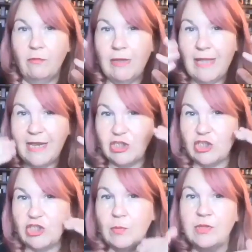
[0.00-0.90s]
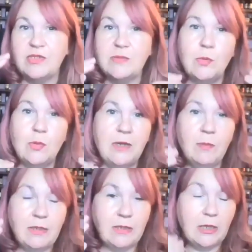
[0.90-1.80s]
relationship with
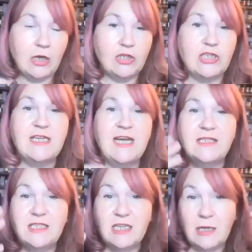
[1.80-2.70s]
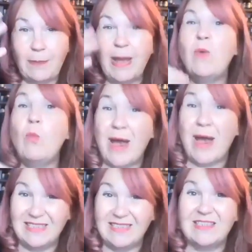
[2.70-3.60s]
the large intestine about
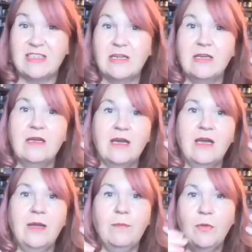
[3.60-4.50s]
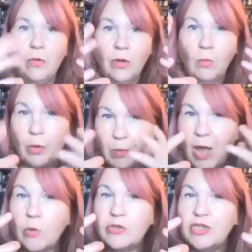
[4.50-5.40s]
waste. What are we
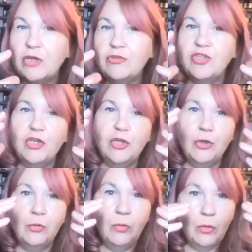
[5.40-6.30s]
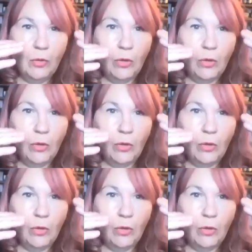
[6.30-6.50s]
holding on to?